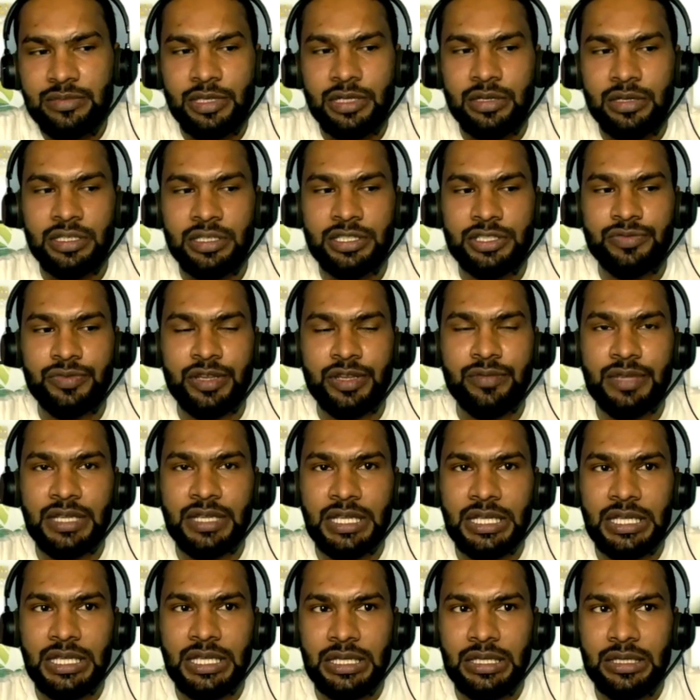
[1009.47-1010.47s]
Because when
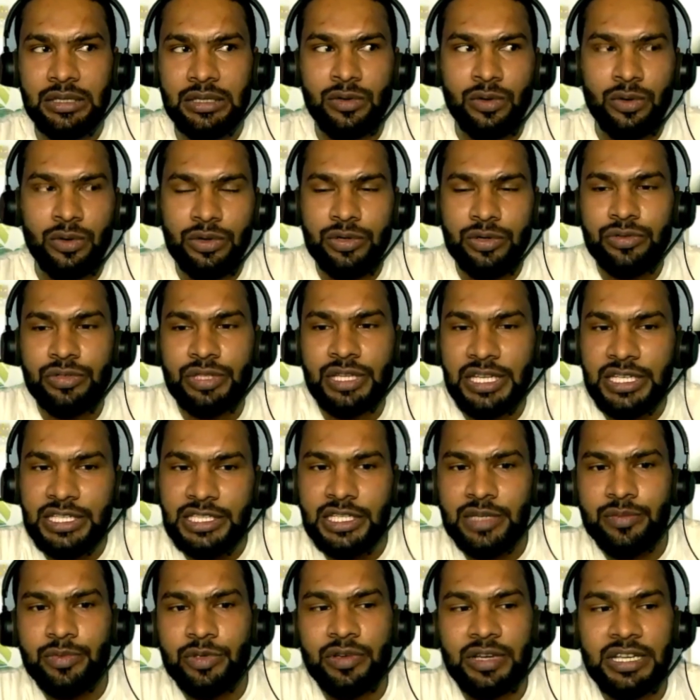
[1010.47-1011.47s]
we go to the
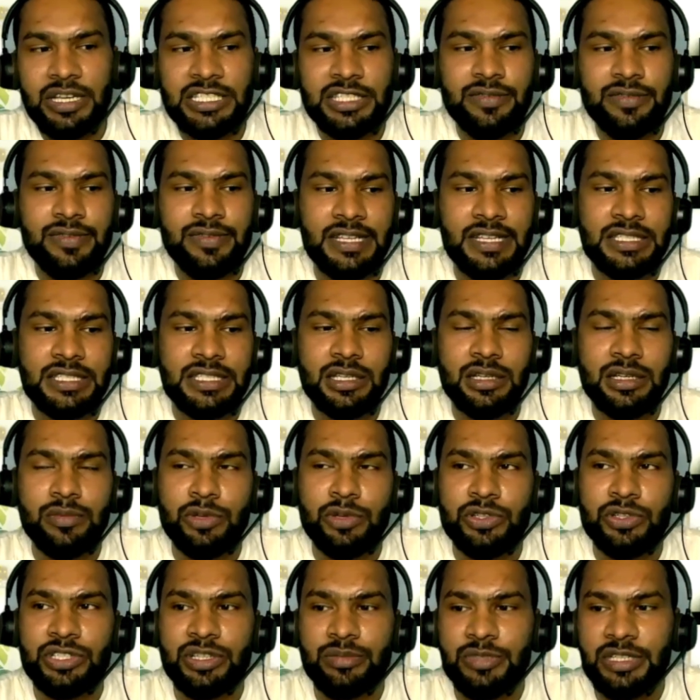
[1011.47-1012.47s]
interview as a fresher,
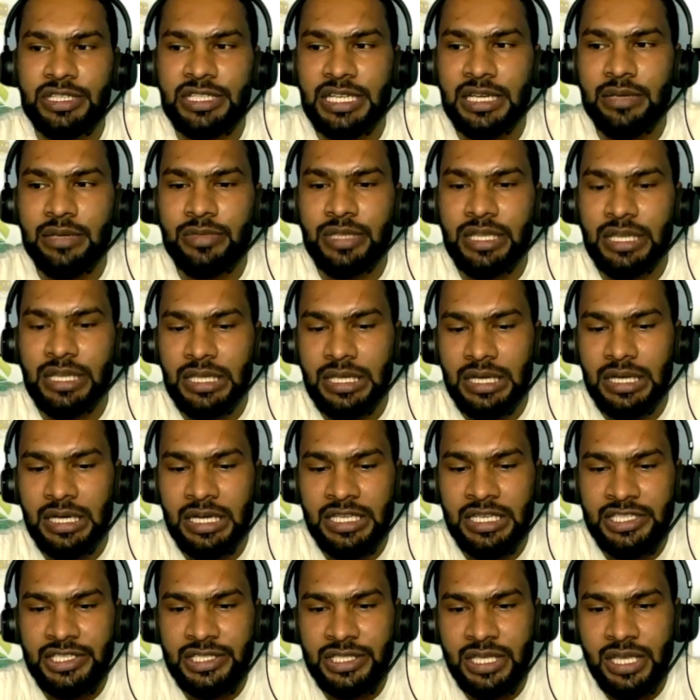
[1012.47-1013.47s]
most of the time they
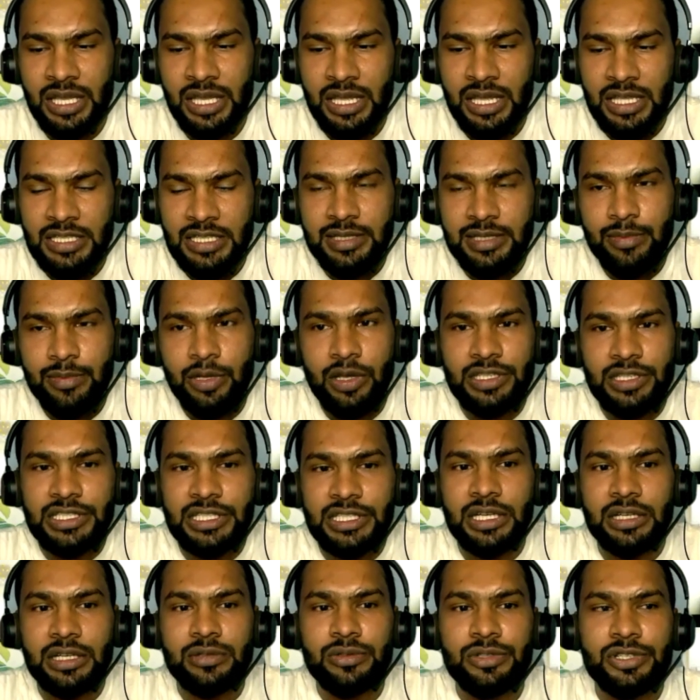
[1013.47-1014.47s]
ask some
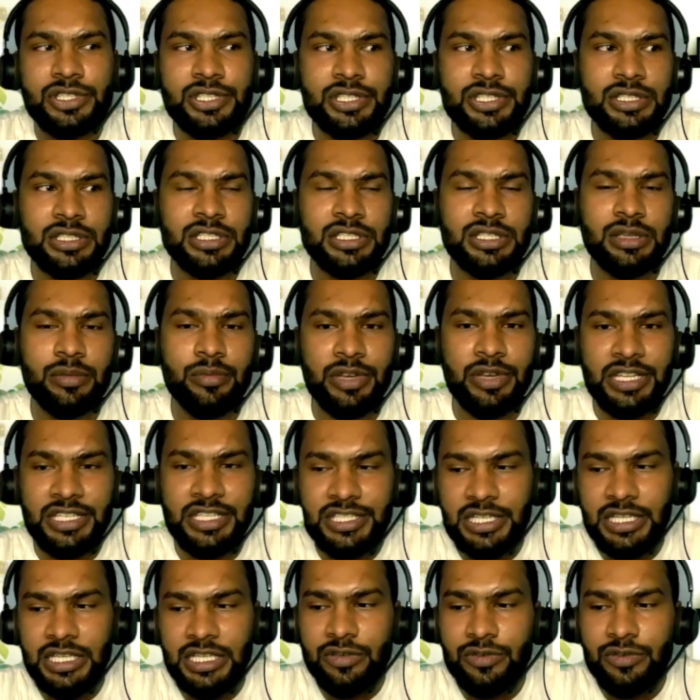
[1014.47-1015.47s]
logical questions, some
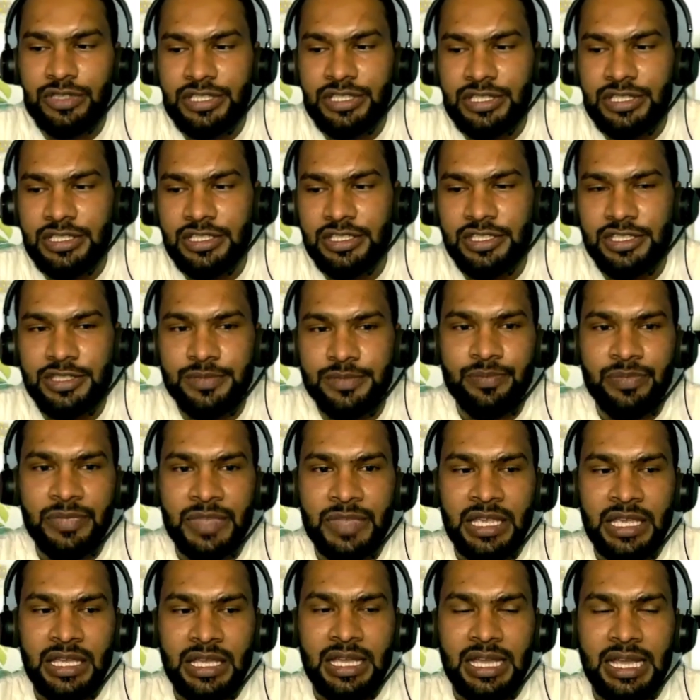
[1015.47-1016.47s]
reasoning questions,
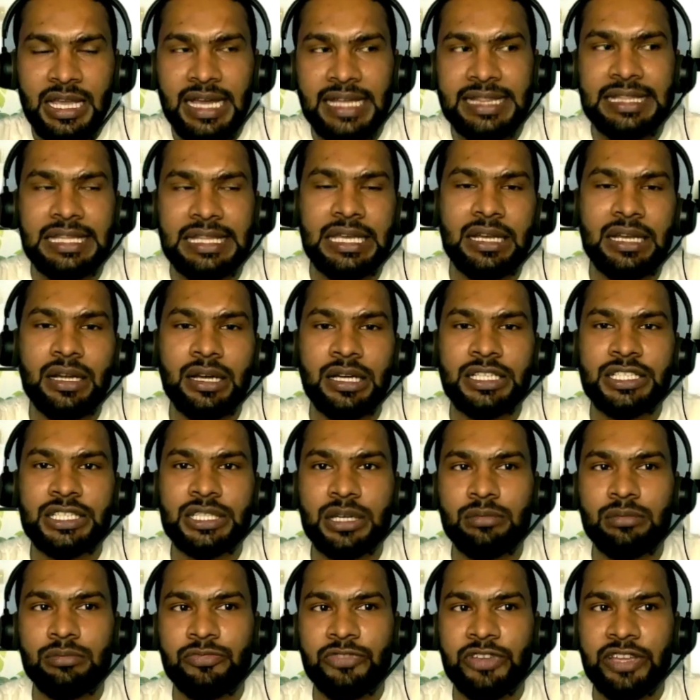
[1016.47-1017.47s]
and there are
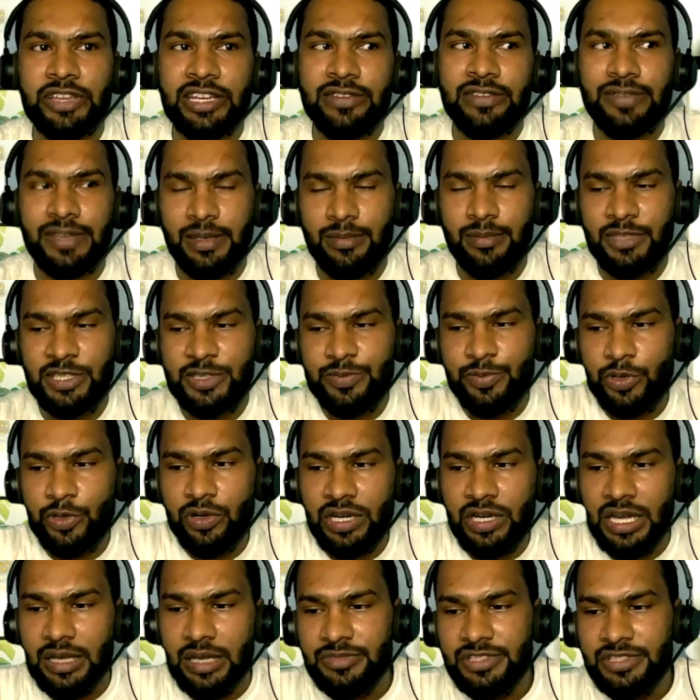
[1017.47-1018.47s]
some very famous
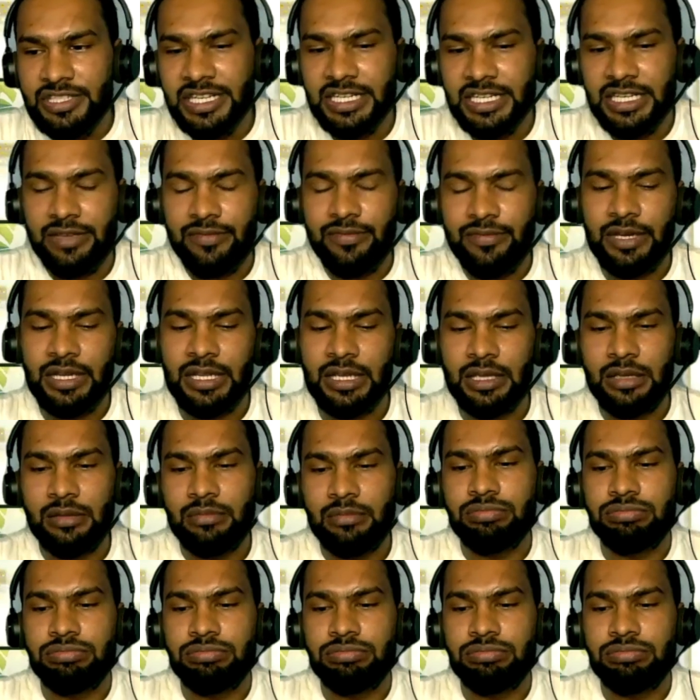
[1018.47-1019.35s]
programs that every